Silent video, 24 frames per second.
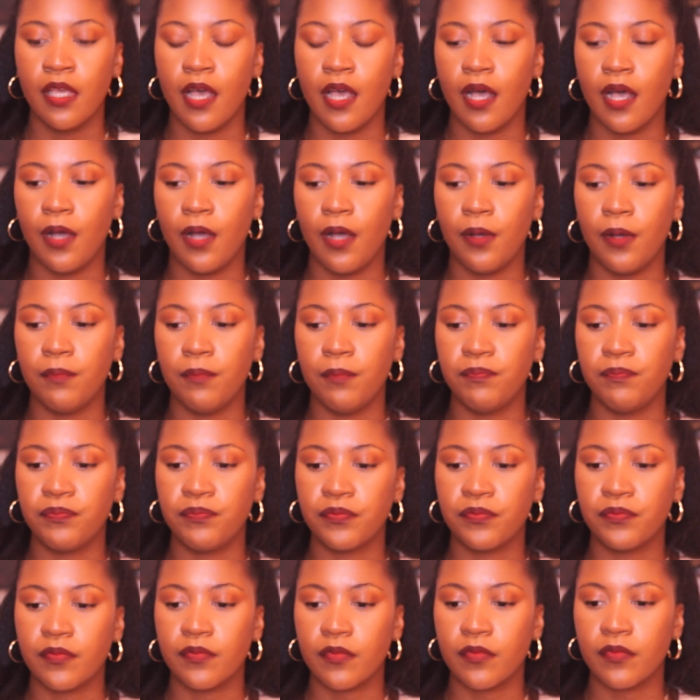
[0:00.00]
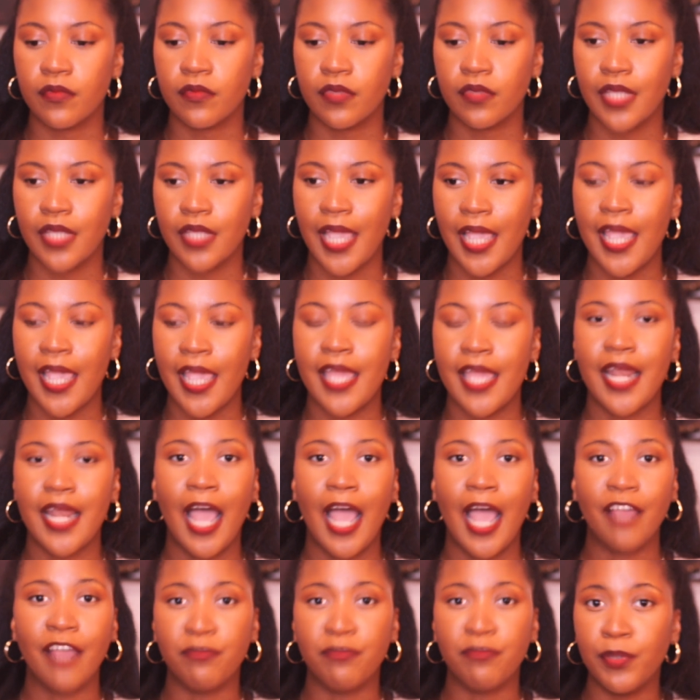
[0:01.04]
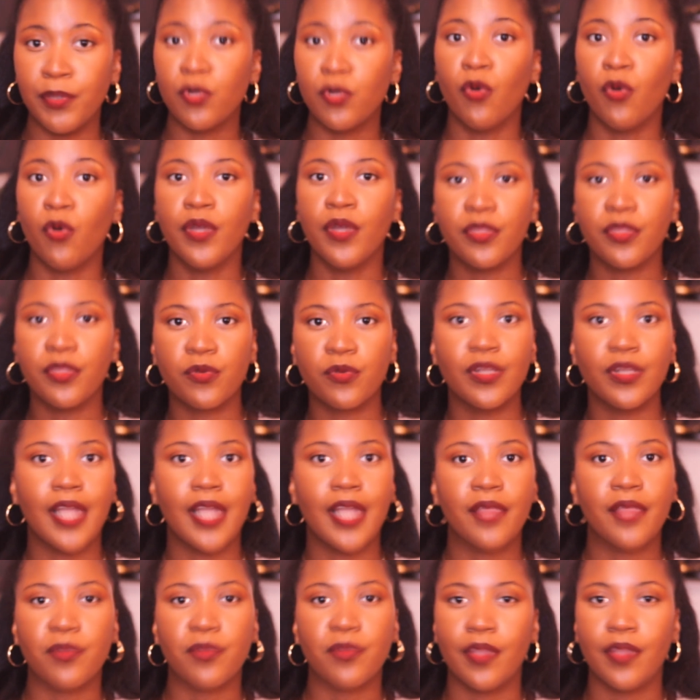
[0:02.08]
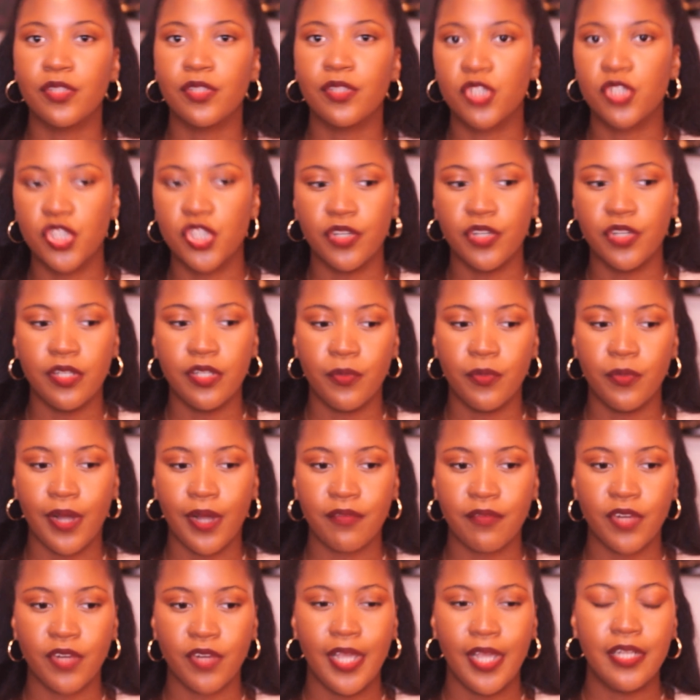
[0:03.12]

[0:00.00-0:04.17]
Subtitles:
And I've been going through a lot throughout this journey or whatever.